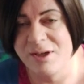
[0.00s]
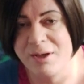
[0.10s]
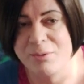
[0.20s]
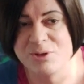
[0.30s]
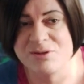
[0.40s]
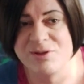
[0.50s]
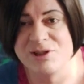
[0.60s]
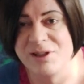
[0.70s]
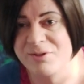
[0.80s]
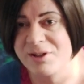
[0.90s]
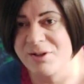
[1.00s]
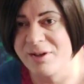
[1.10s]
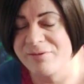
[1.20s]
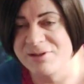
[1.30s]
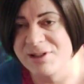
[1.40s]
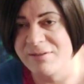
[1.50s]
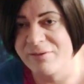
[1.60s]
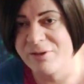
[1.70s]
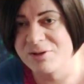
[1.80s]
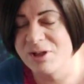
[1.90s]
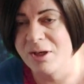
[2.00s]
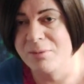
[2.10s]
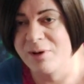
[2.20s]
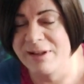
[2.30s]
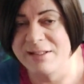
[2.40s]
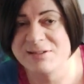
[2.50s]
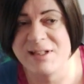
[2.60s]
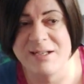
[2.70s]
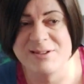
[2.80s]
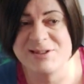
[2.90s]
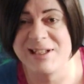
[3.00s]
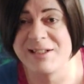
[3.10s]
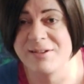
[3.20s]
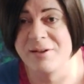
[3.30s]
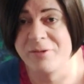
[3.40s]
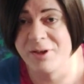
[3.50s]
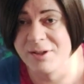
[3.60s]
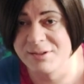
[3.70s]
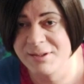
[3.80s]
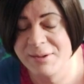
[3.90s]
It was originally on the 9th and 10th of October, and it's now the 2nd and the 3rd.